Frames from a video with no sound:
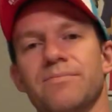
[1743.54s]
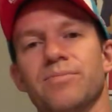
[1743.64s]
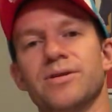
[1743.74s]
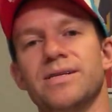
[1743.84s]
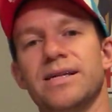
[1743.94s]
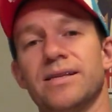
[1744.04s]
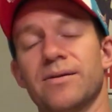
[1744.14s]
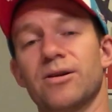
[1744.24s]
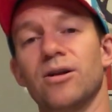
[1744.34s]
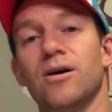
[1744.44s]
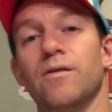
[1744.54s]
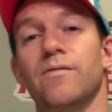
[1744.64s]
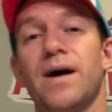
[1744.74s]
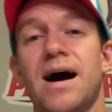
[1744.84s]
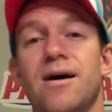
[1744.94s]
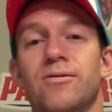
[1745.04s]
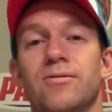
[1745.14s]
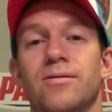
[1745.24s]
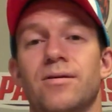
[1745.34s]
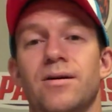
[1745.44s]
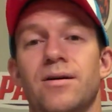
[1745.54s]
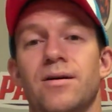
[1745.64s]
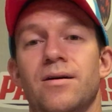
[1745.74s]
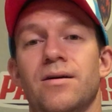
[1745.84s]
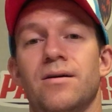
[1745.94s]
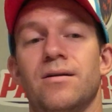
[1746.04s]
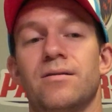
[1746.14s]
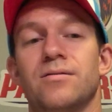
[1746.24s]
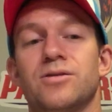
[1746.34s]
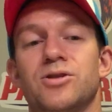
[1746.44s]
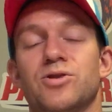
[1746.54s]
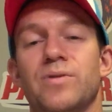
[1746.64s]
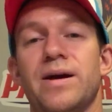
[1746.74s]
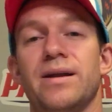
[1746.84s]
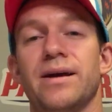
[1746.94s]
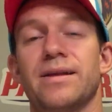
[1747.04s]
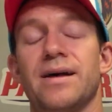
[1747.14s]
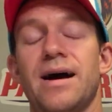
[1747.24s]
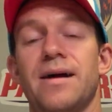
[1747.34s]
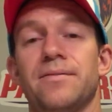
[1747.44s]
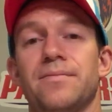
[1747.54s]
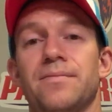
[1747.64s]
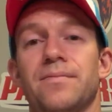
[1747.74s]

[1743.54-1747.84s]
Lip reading: present that glove out straight like that,